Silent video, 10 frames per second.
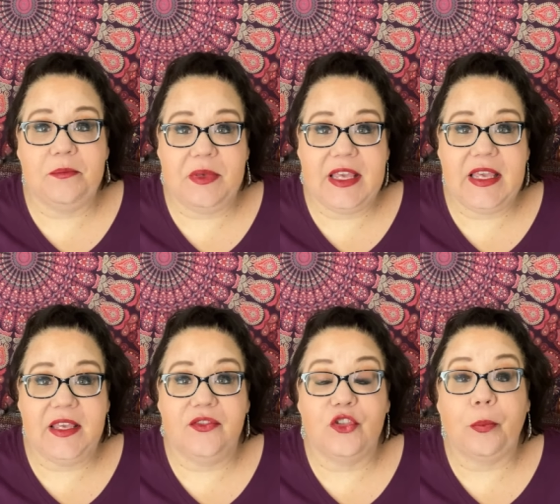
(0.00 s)

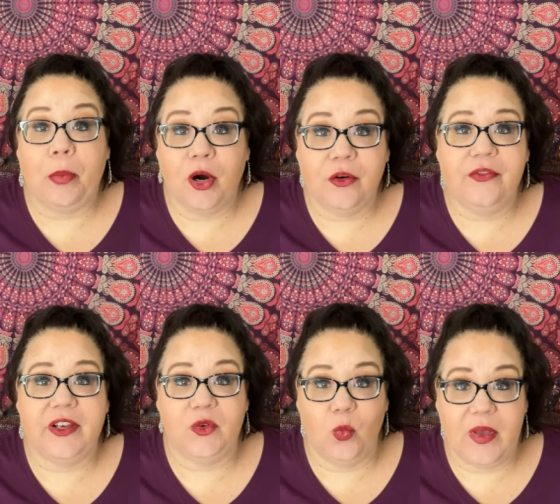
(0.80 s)
be the
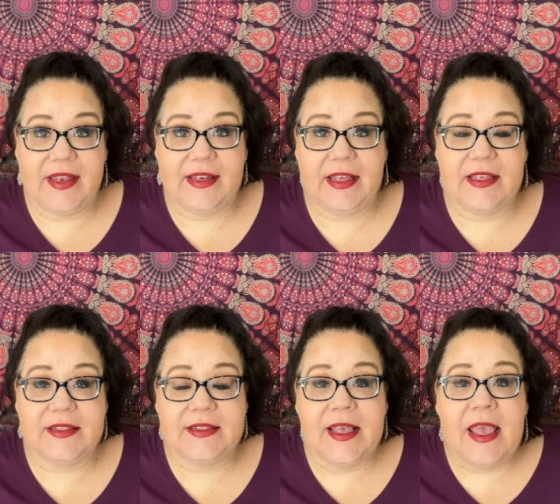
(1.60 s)
perfect witness,